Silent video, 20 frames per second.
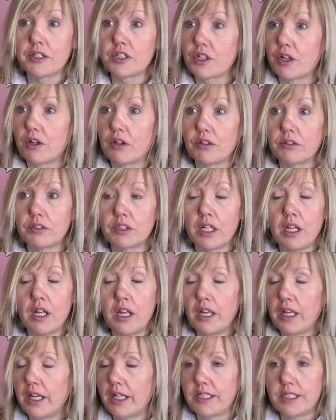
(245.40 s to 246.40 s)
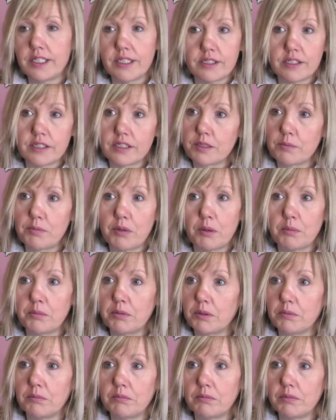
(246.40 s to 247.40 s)
child, it isn't a
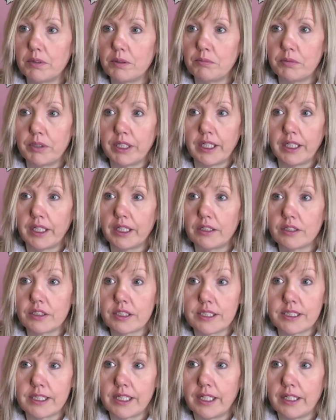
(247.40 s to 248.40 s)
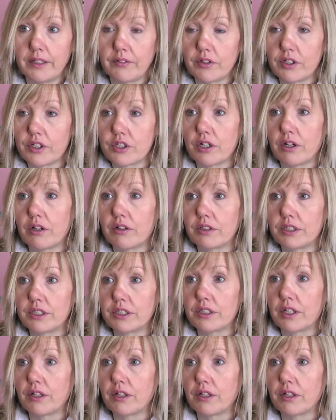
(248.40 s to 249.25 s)
problem them ringing to see if the child is